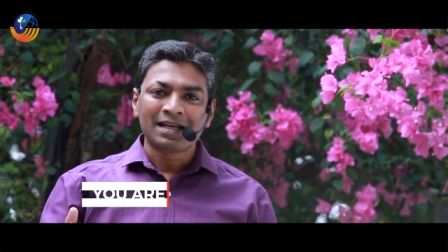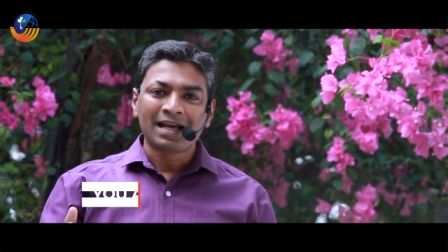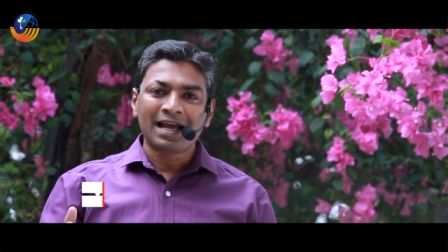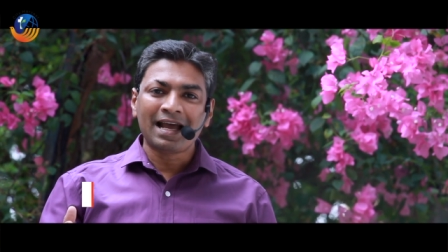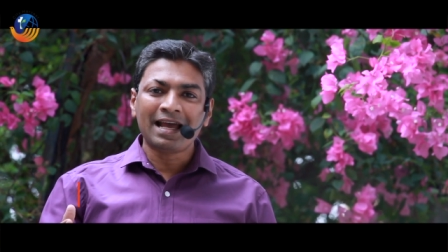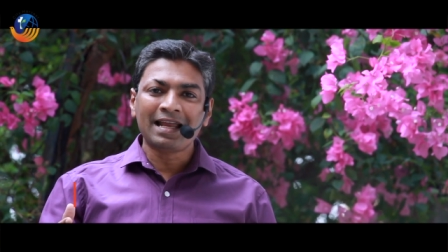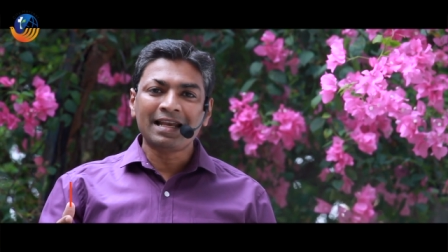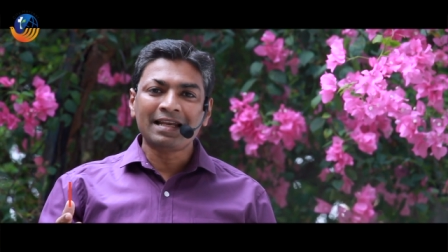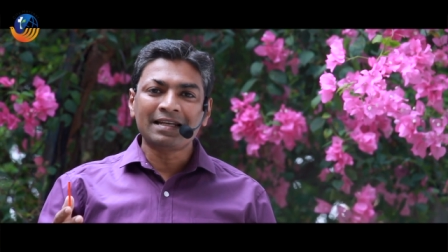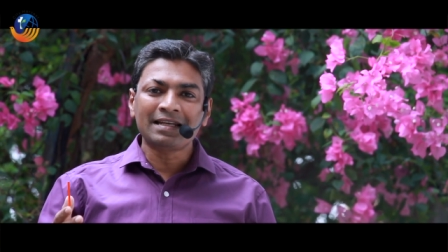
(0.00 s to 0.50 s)

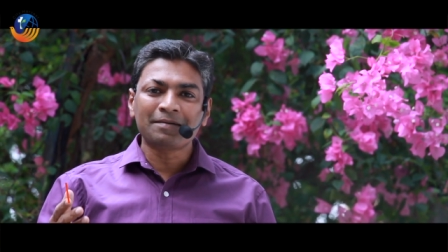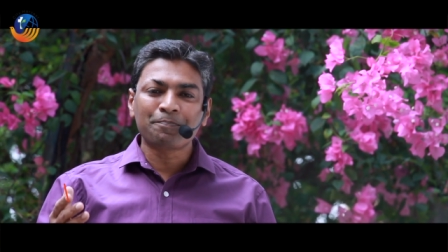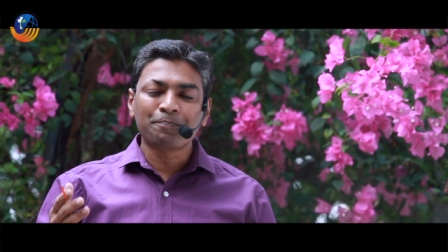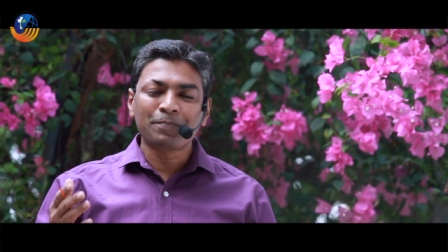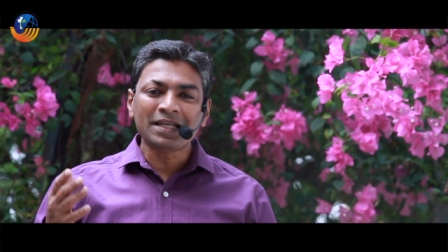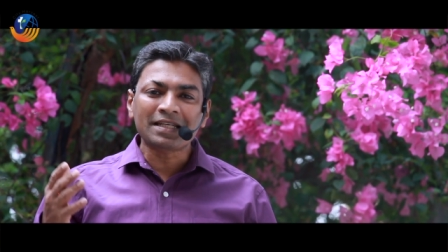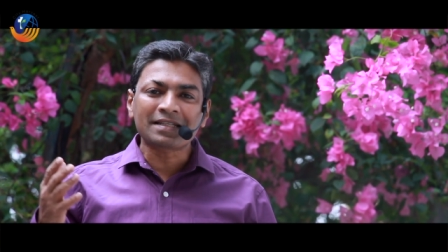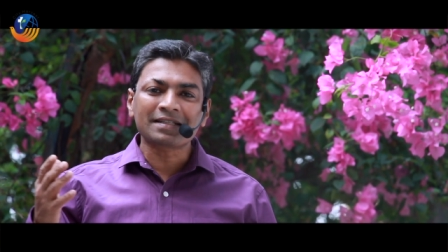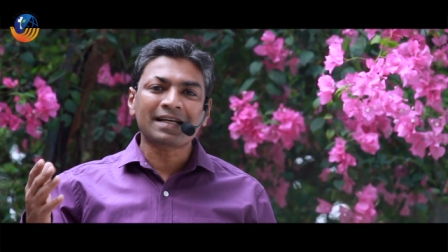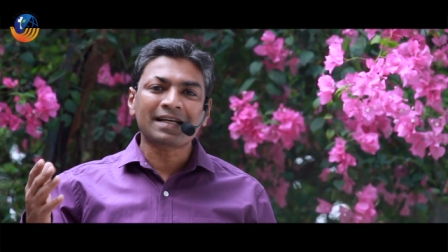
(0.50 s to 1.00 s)
And
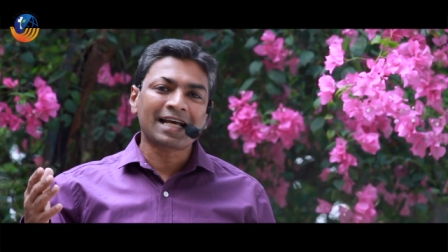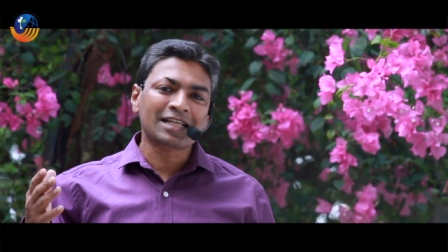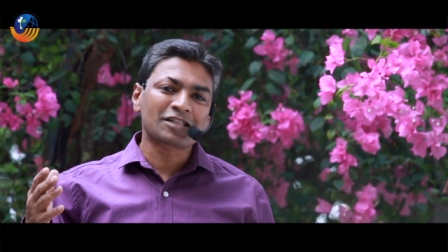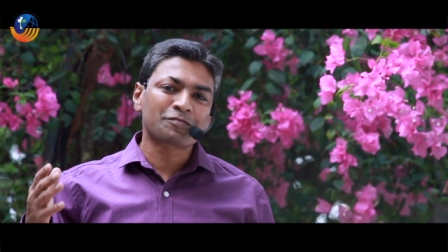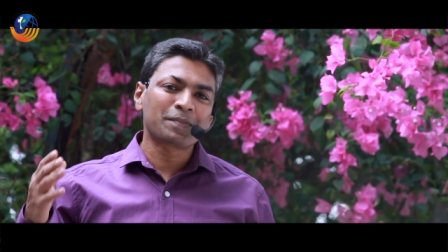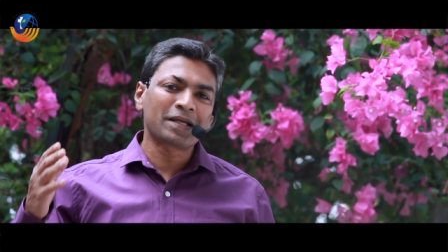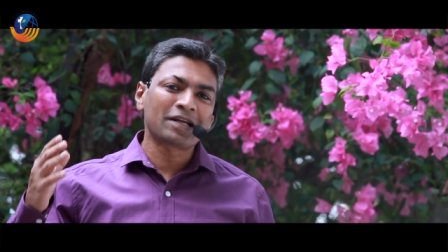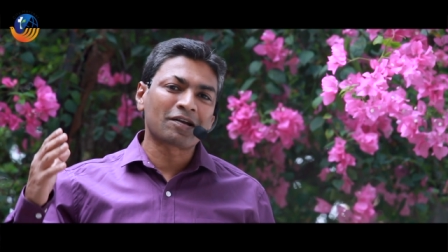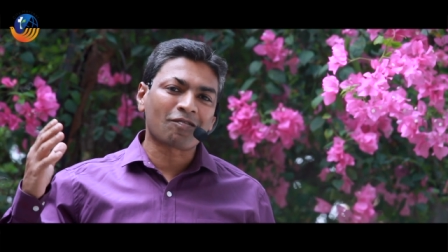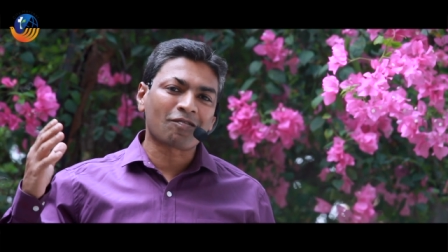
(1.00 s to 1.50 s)
Peter has
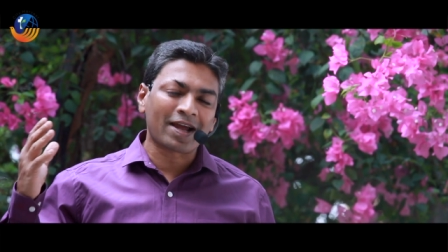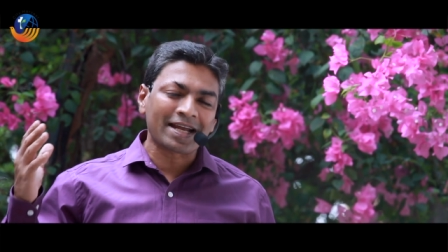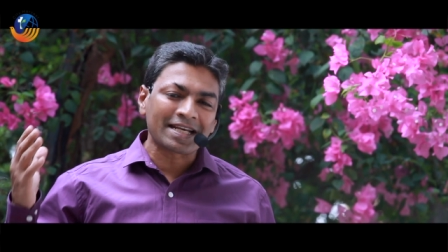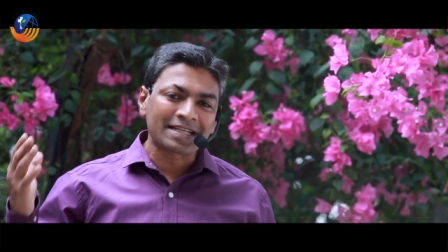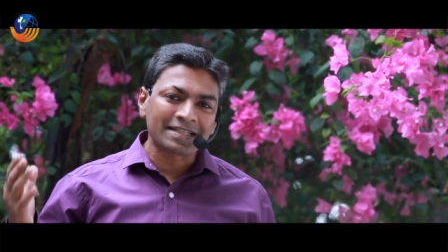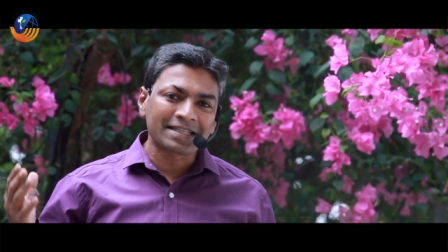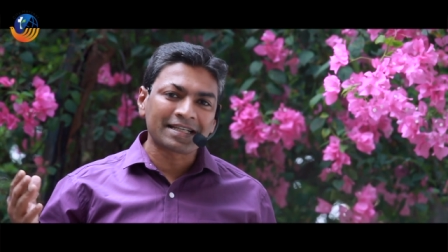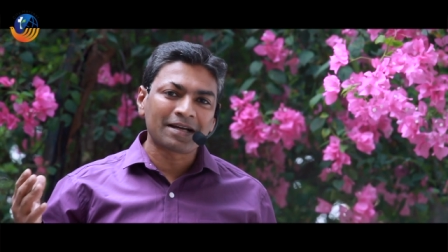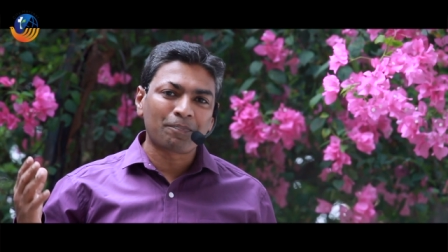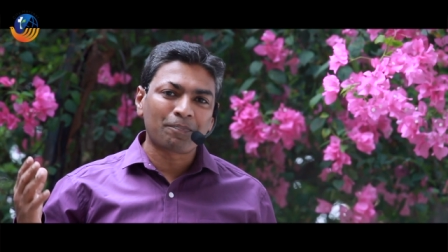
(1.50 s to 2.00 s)
been
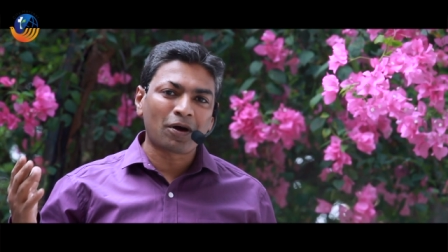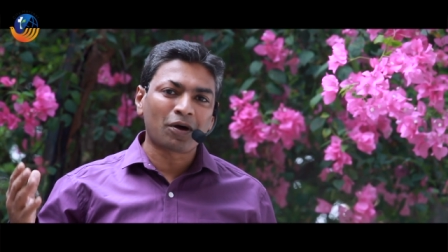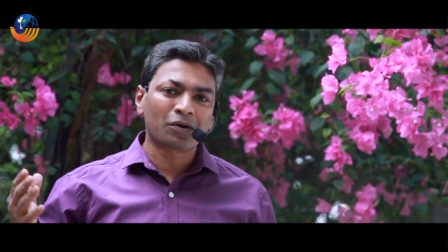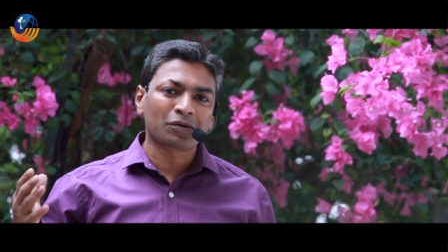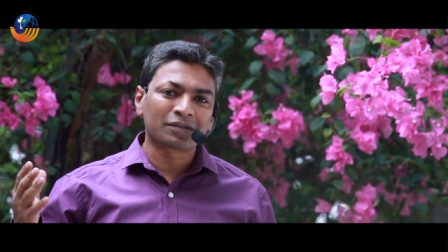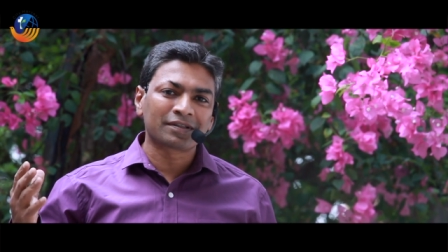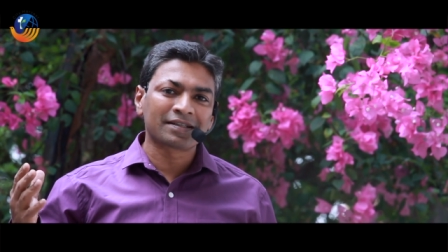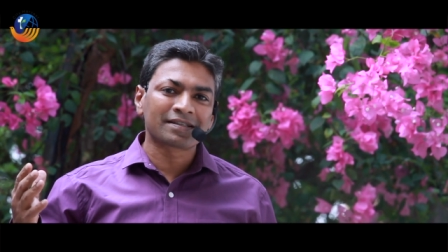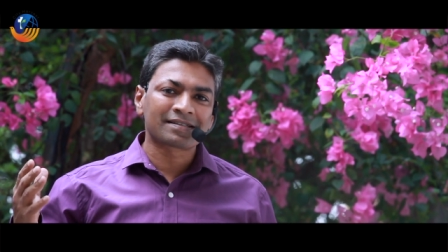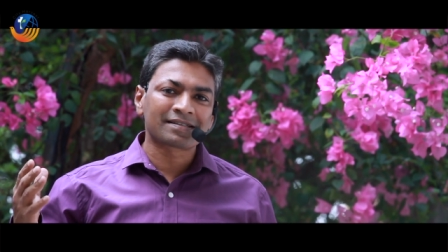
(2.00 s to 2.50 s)
writing
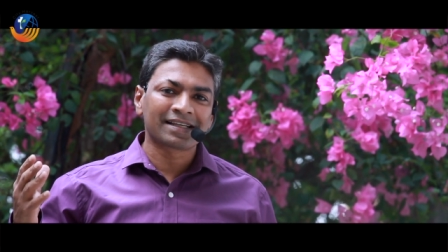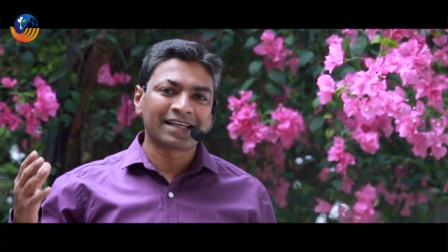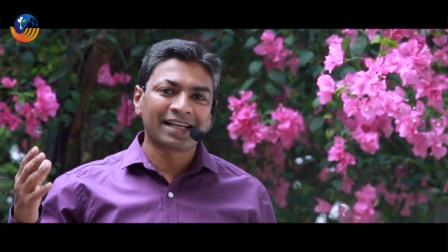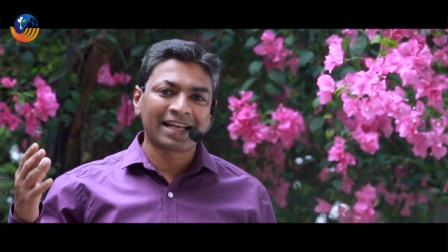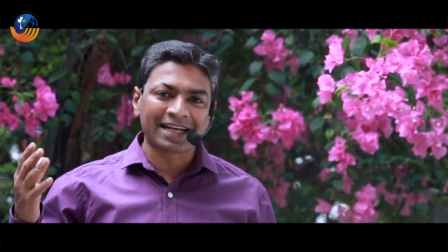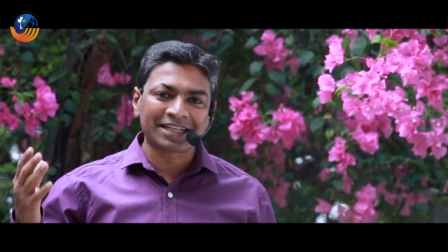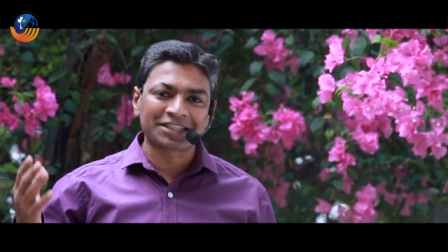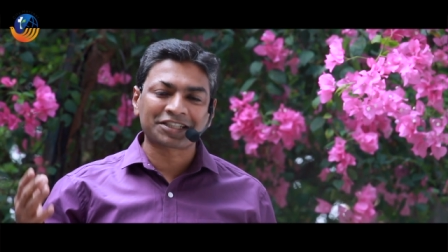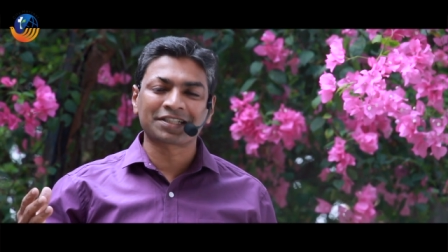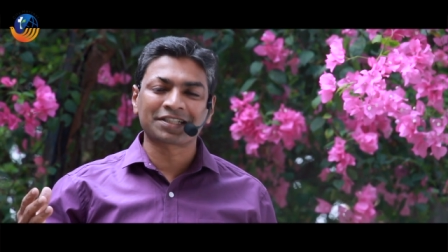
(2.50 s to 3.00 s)
about this
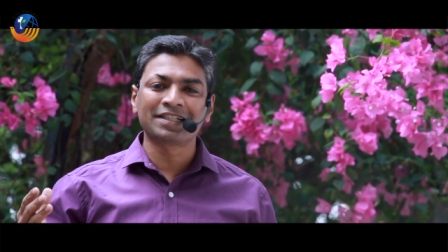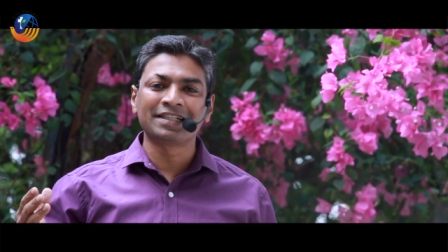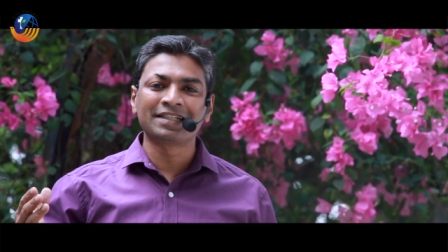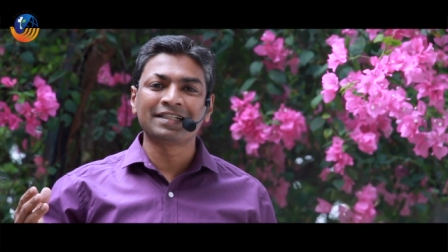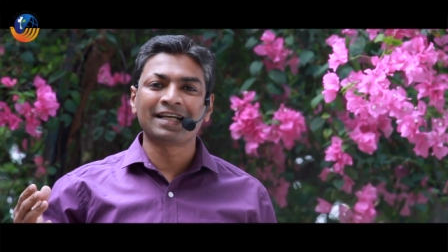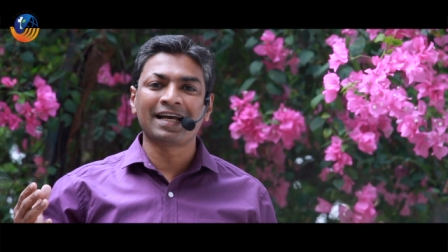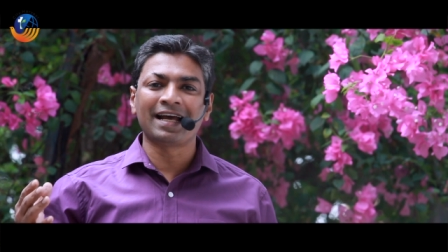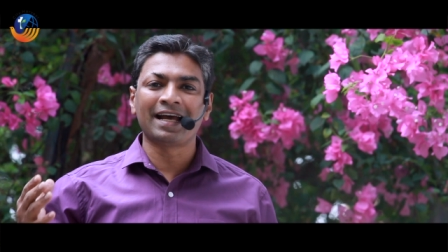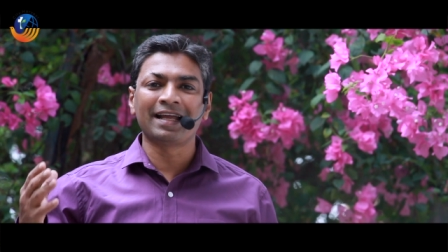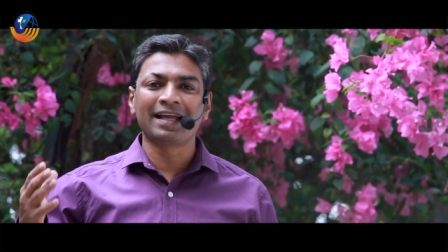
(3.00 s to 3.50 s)

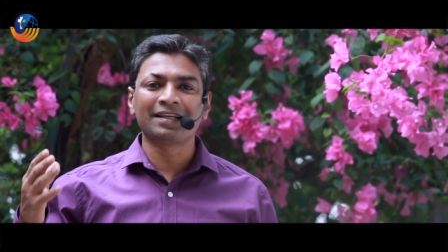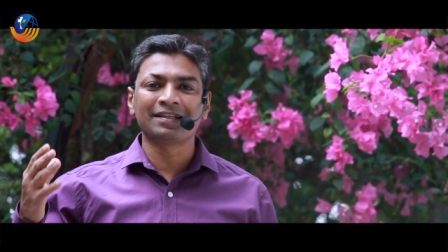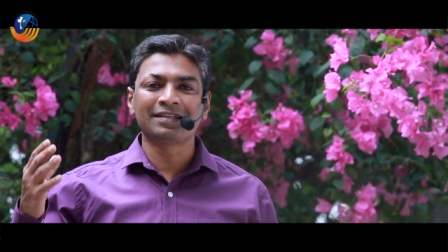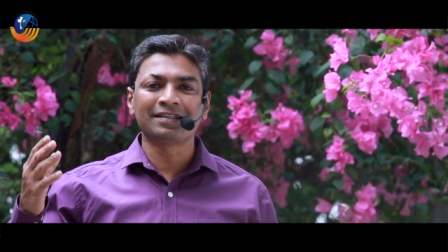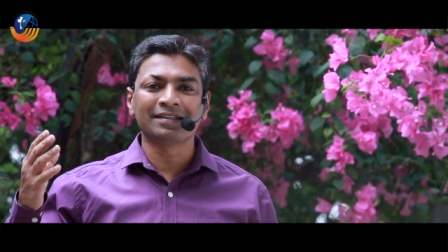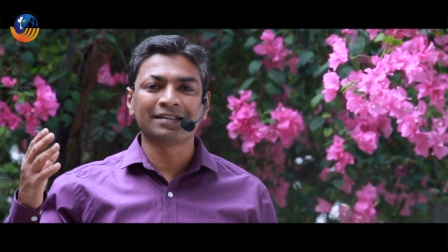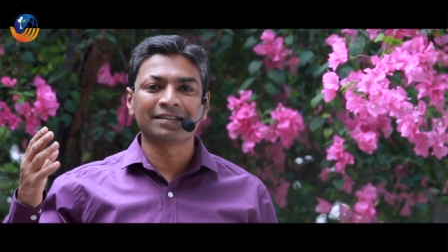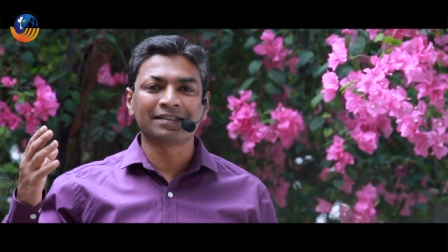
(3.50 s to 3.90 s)
election and